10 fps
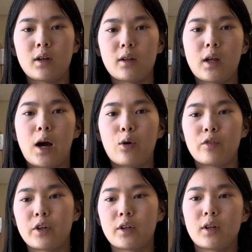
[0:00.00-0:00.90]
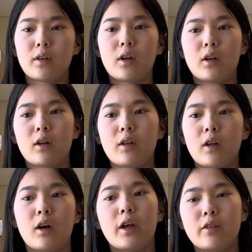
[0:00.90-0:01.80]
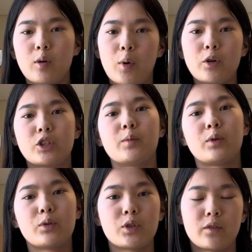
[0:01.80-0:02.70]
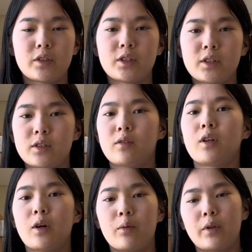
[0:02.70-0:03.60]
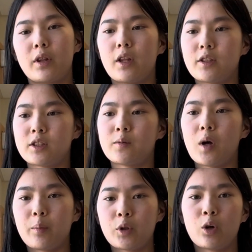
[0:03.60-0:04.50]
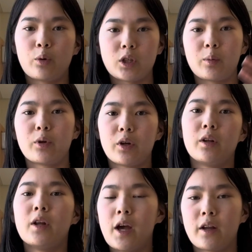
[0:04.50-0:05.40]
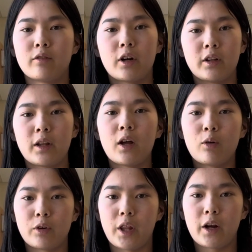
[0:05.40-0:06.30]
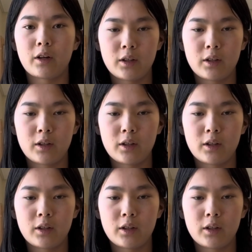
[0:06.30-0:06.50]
However, in remote GPU services, this code was uploaded and run over there.